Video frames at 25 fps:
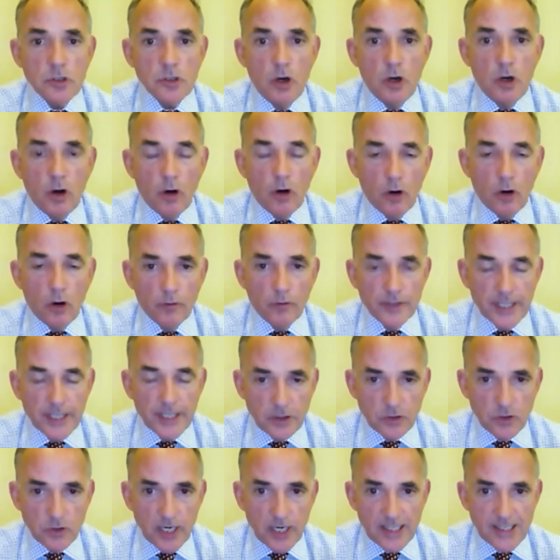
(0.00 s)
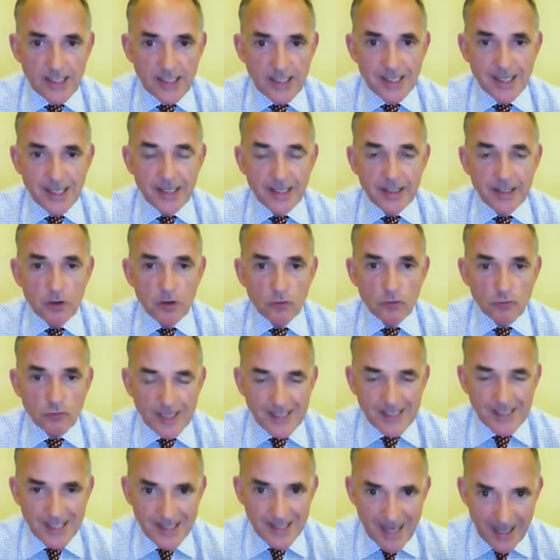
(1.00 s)
of an interest in
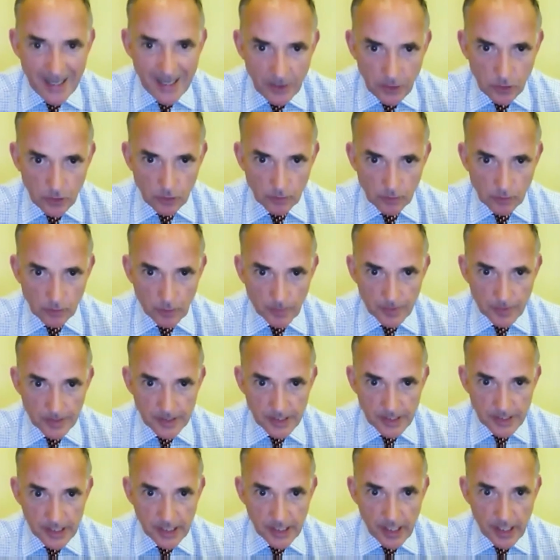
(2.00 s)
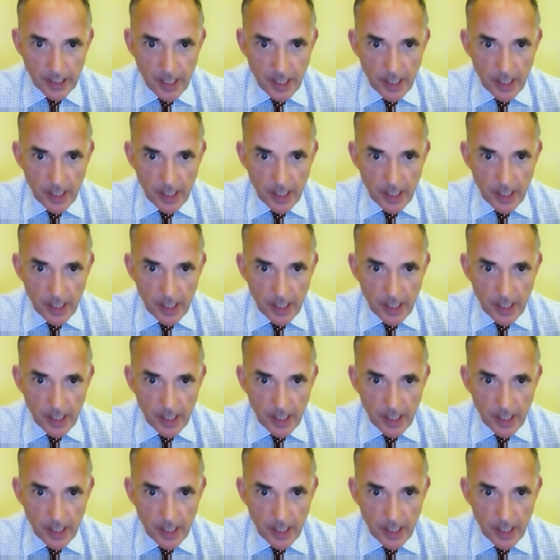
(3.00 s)
residential property,